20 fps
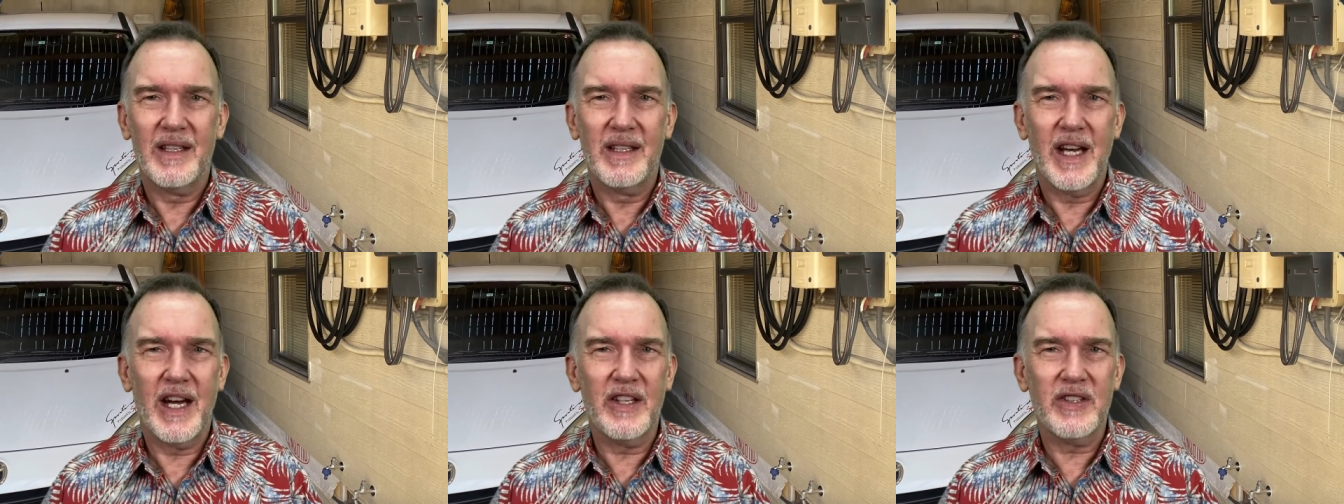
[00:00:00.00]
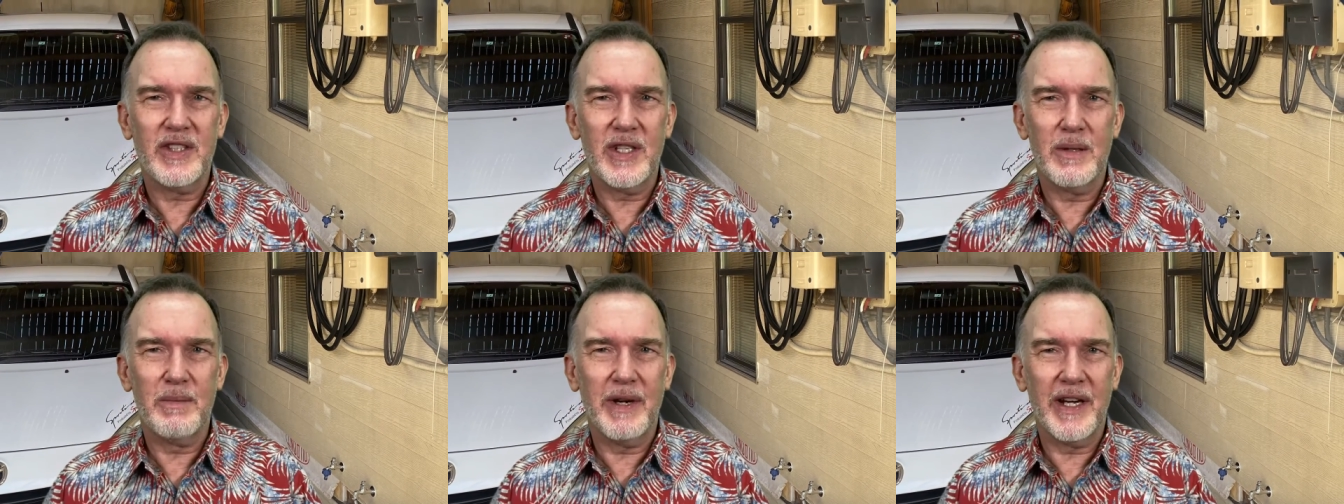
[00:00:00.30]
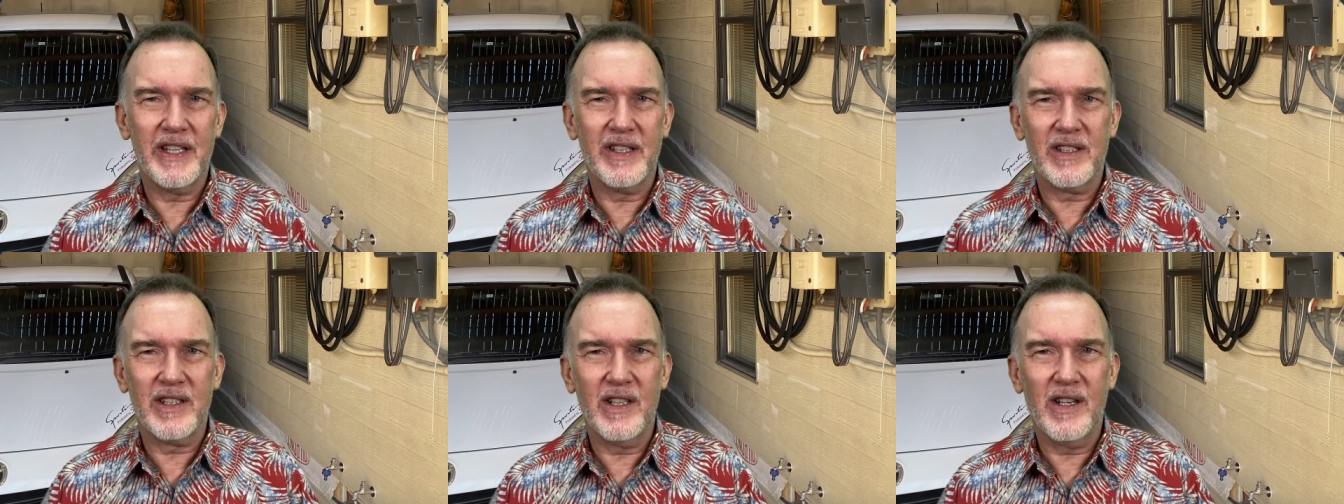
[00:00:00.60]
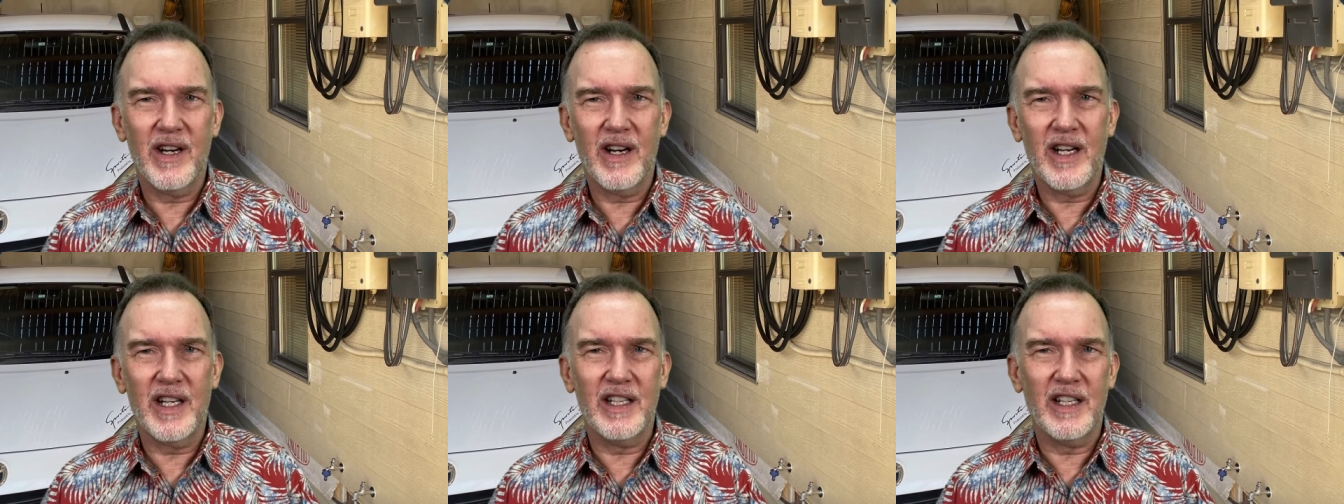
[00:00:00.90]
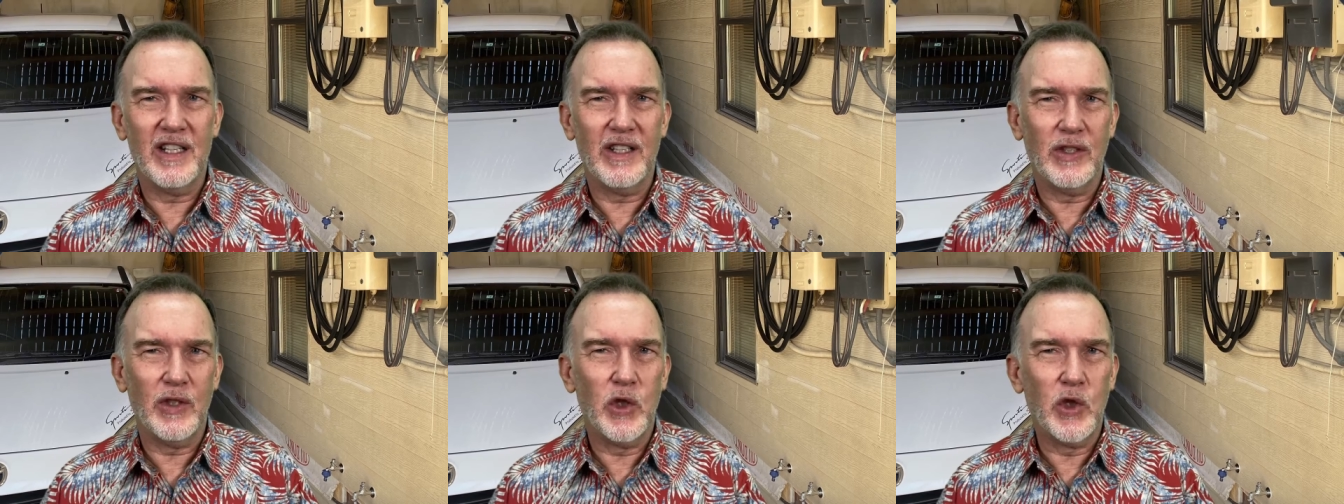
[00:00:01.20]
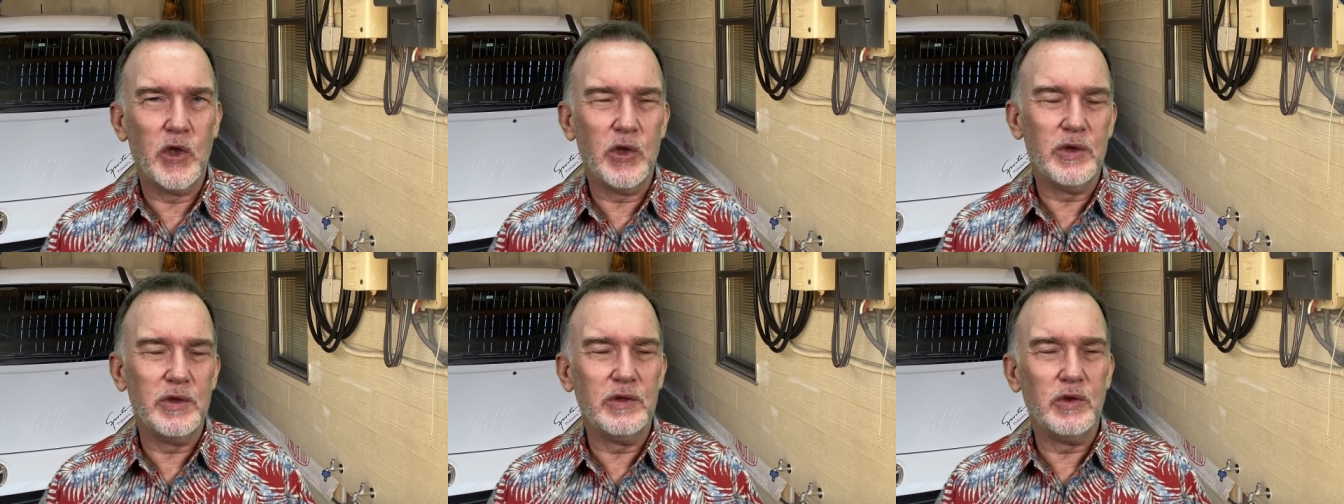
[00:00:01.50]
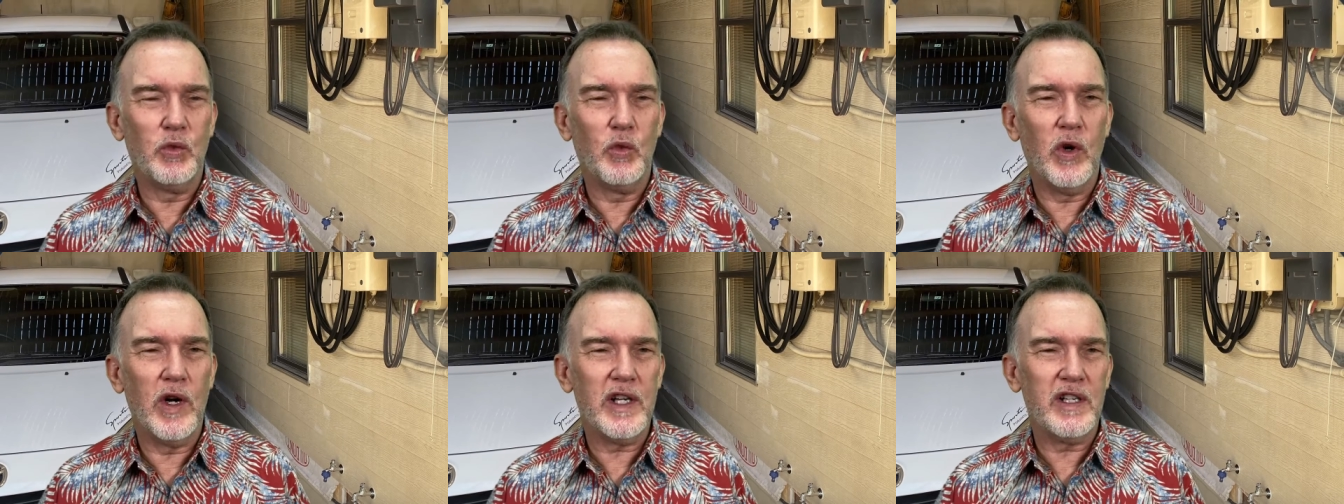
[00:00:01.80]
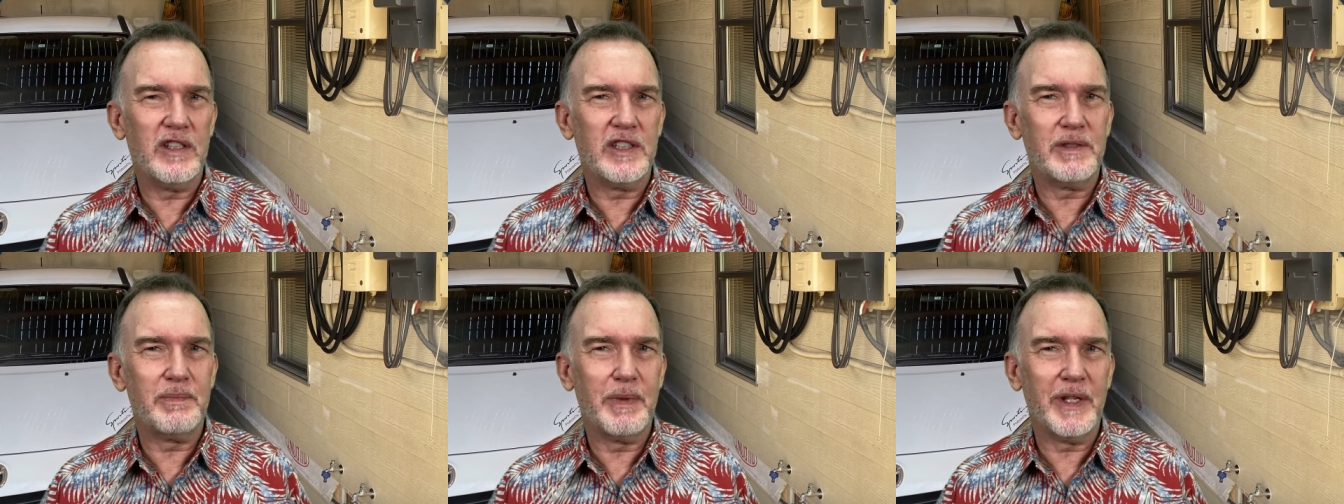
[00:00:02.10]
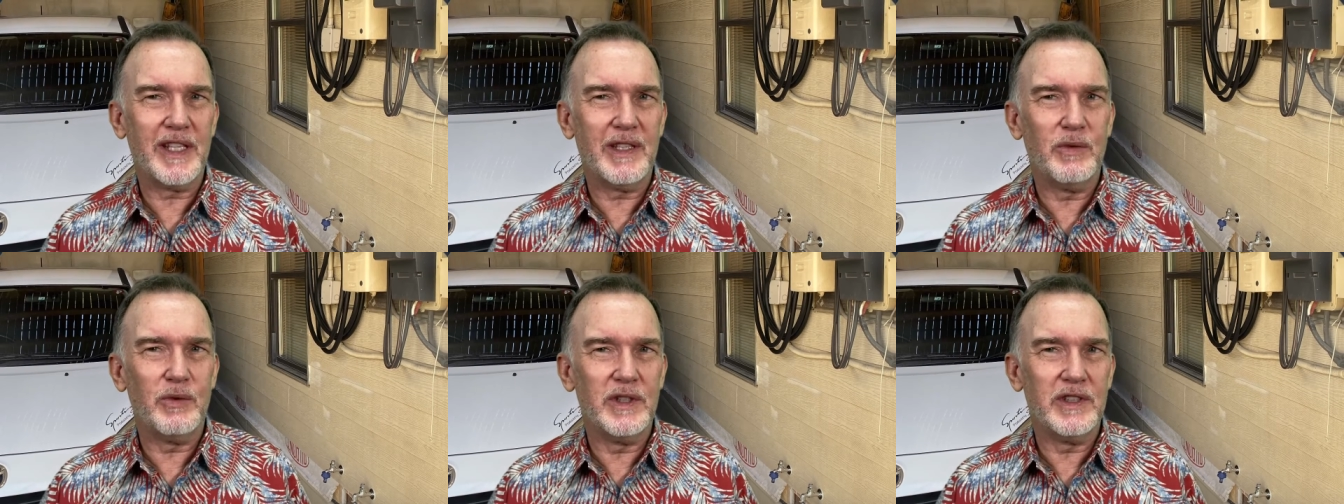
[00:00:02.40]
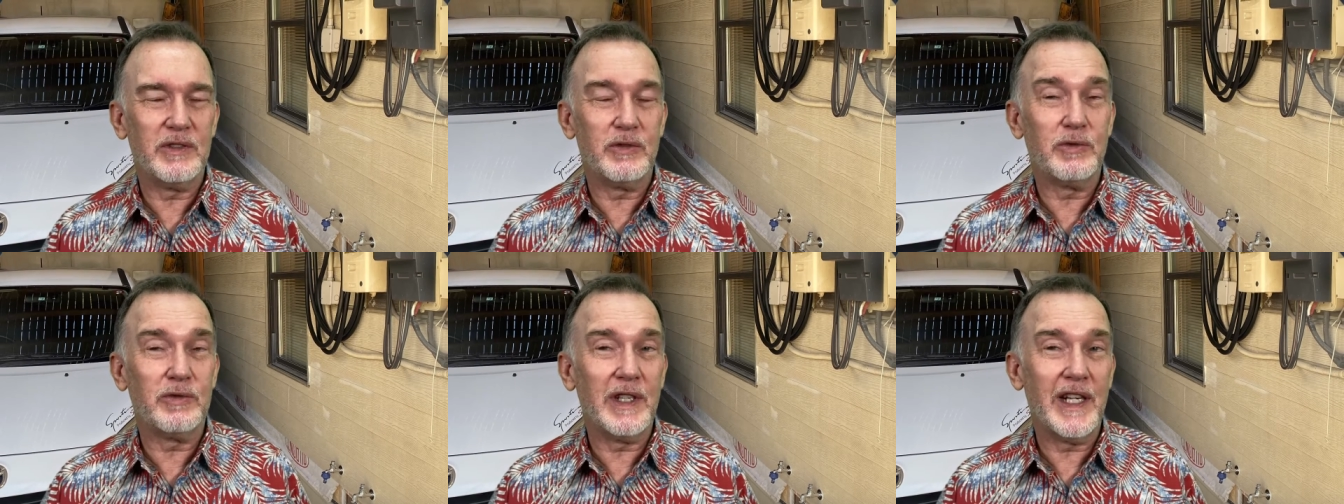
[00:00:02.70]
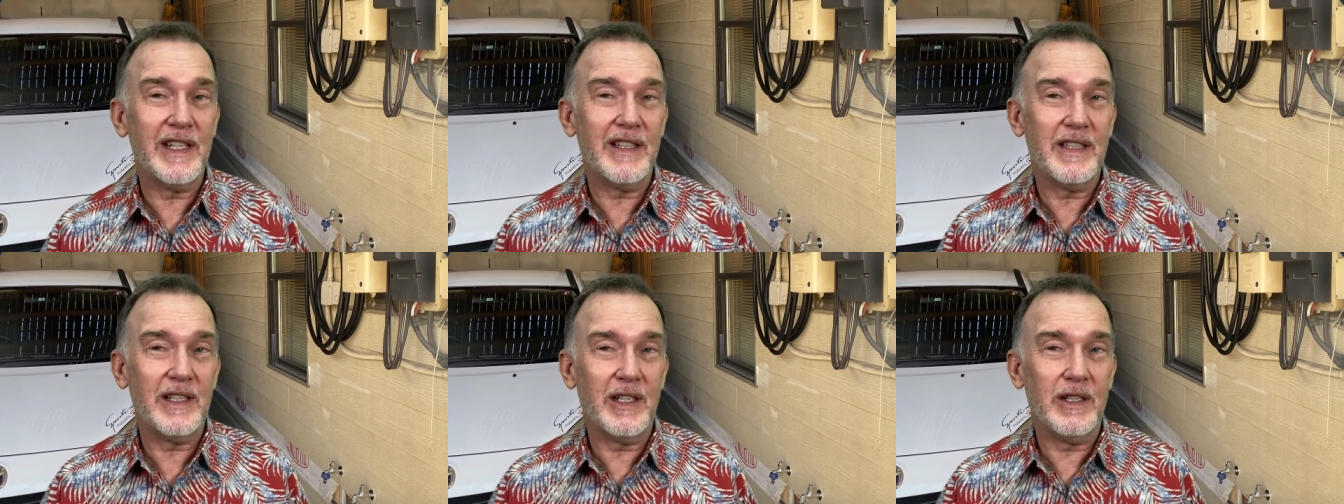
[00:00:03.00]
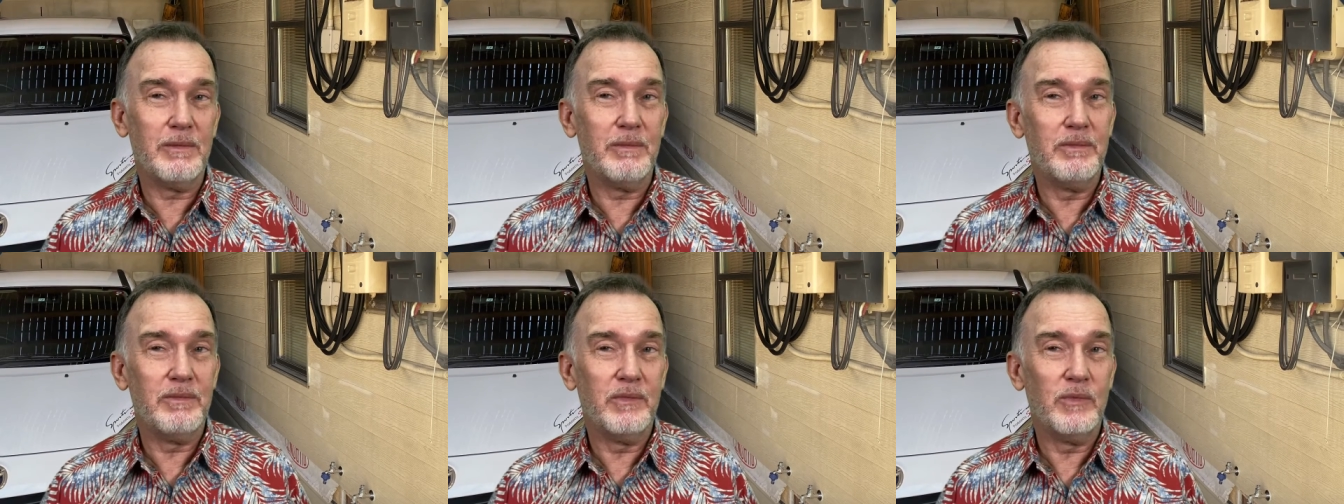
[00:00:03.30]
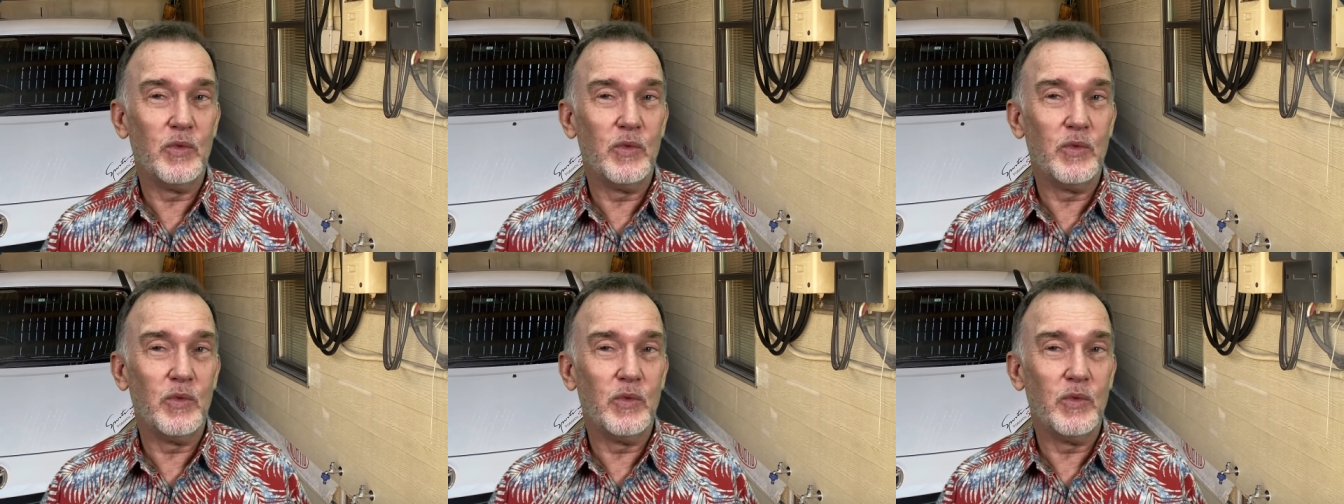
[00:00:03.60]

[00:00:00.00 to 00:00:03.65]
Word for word: out there by the car, our old water spigot was right there